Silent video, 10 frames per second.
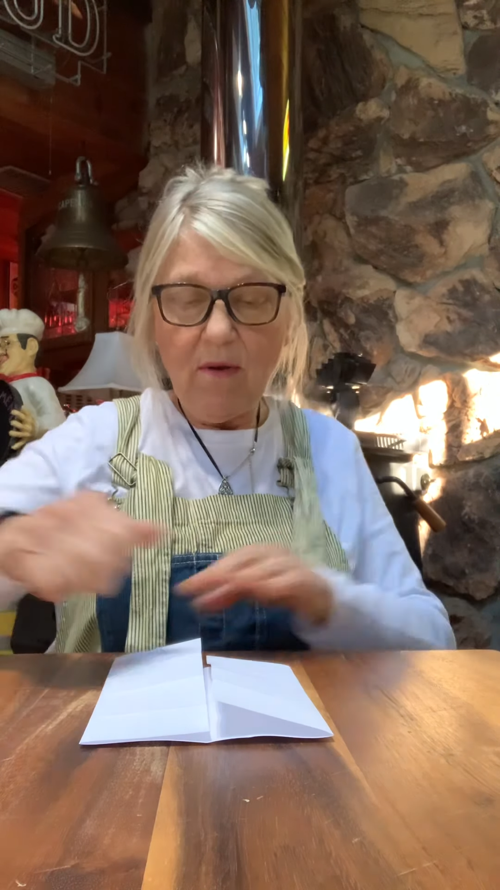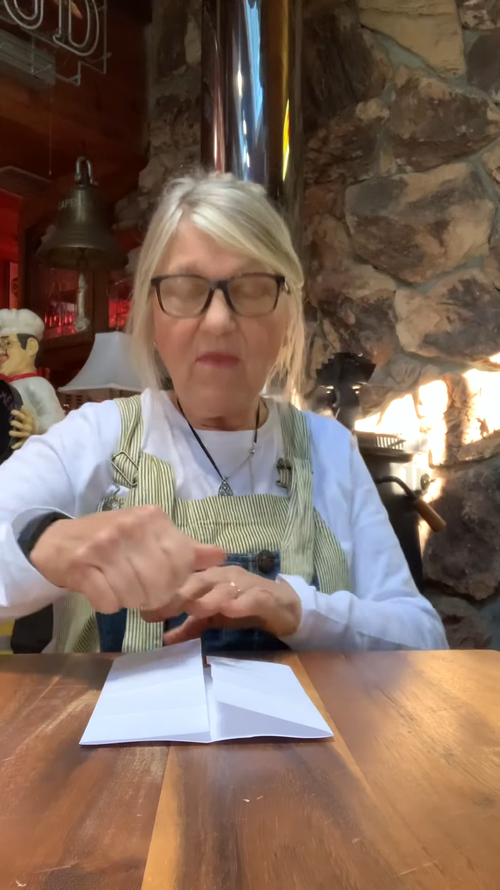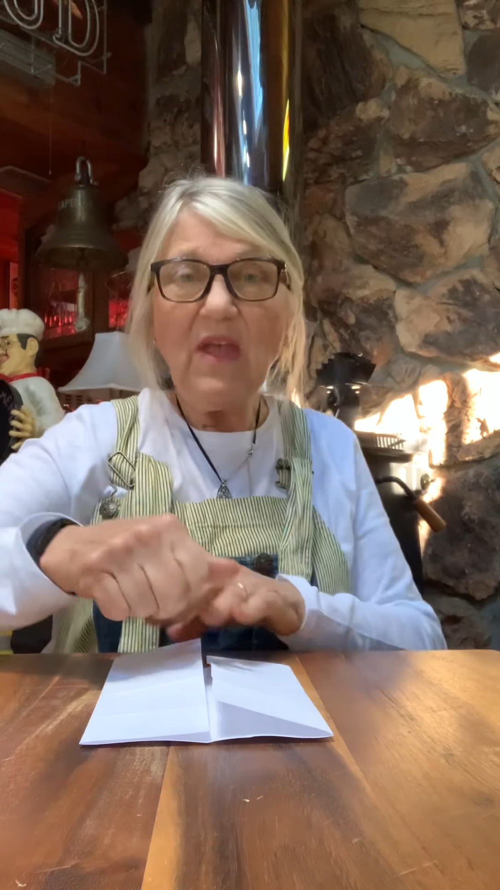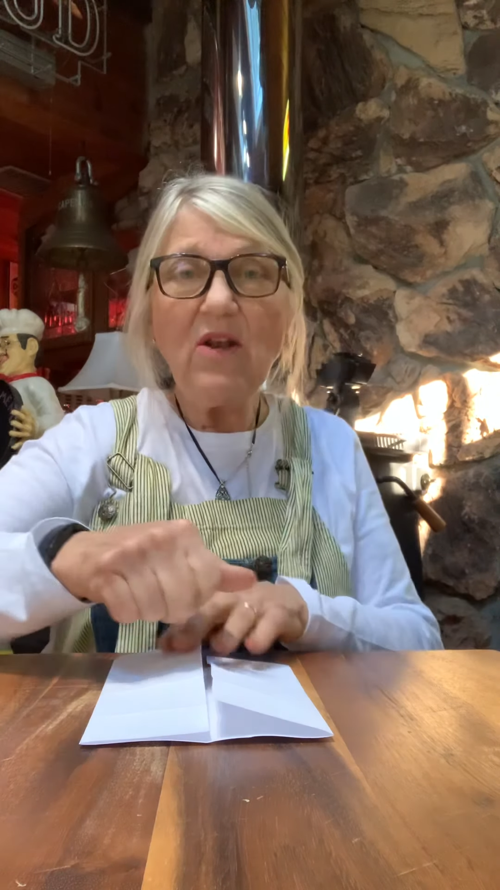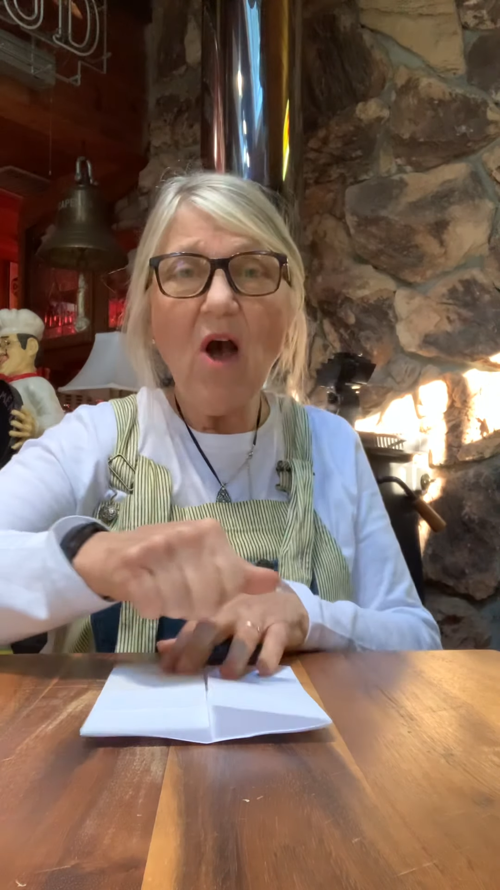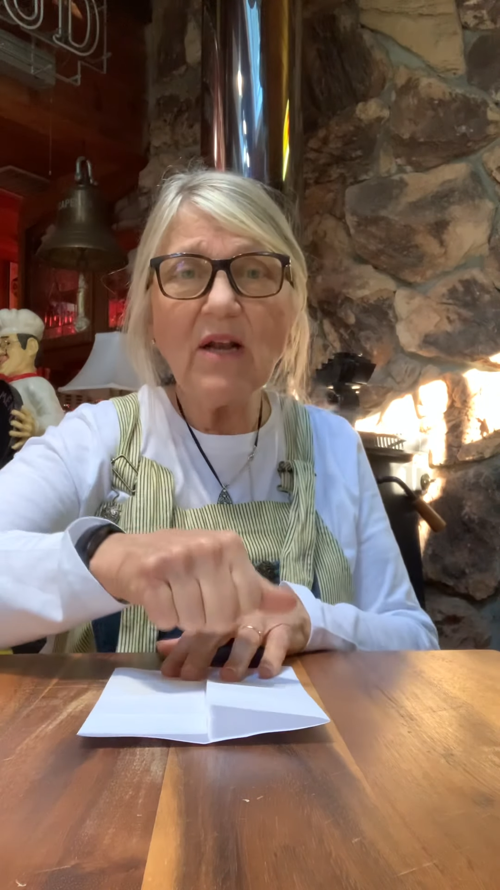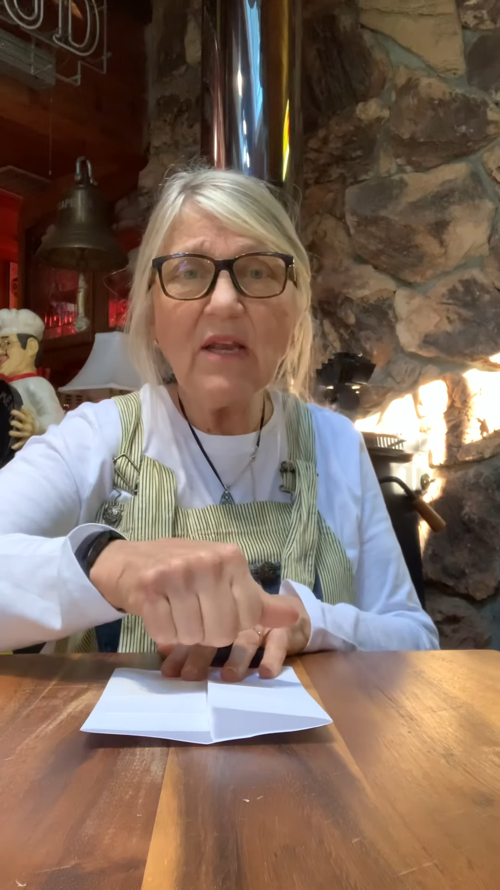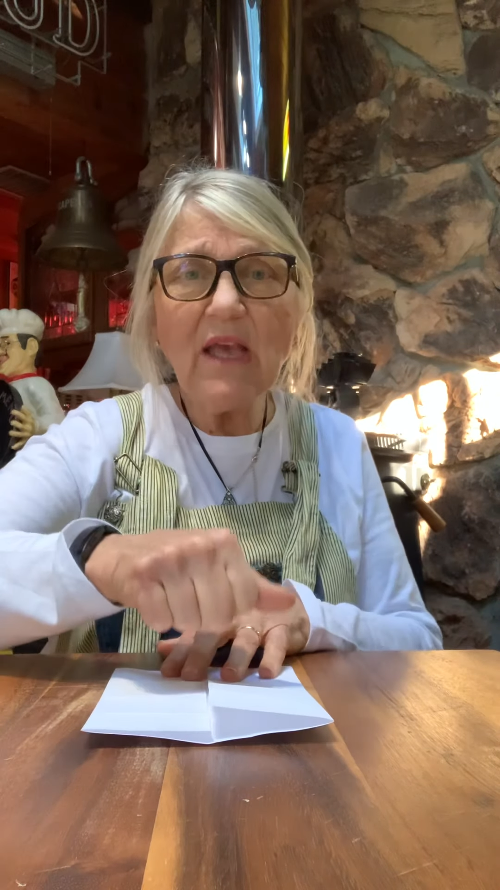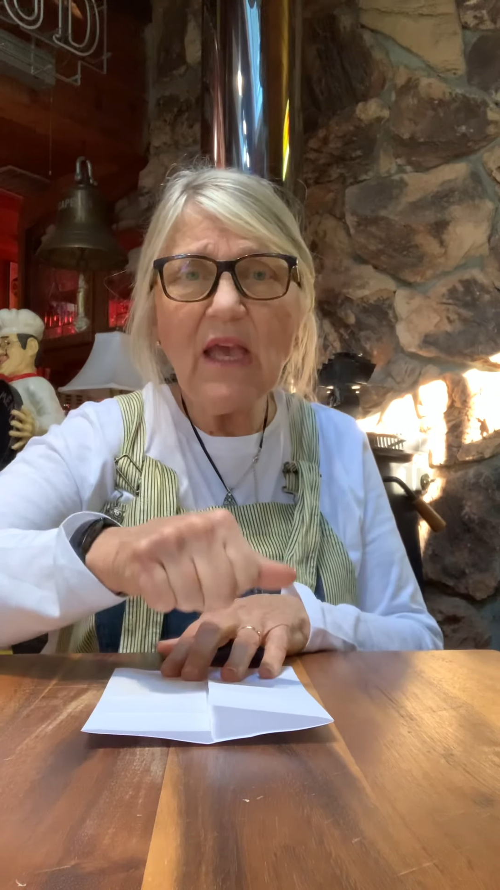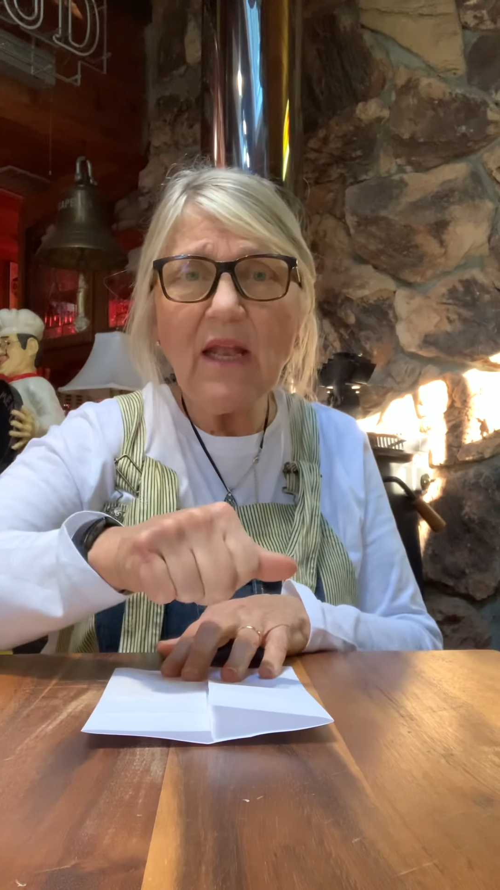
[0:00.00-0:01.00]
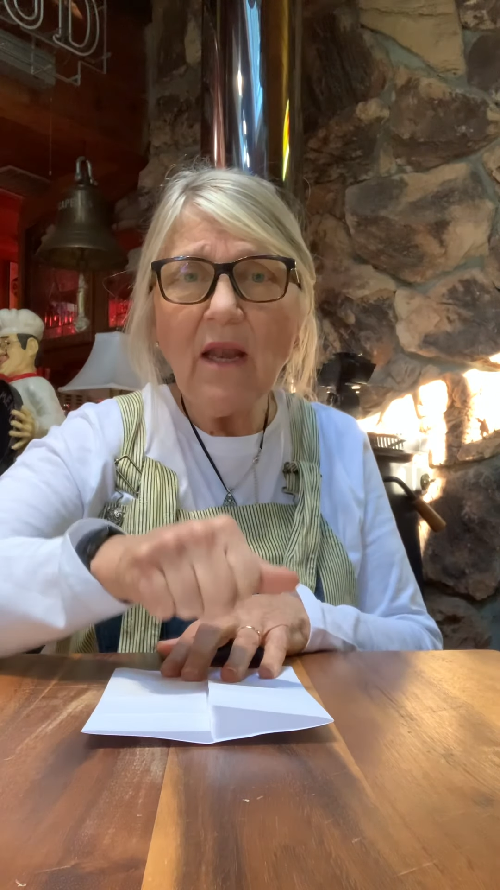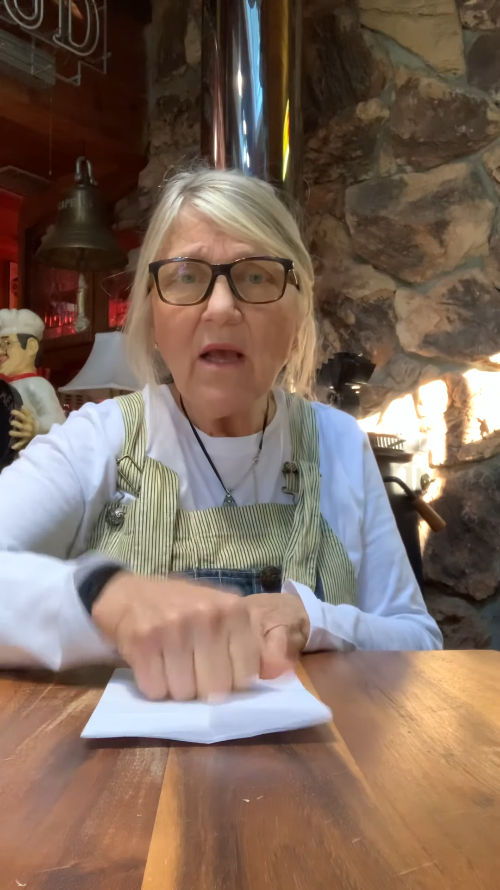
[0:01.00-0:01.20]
And they knocked again.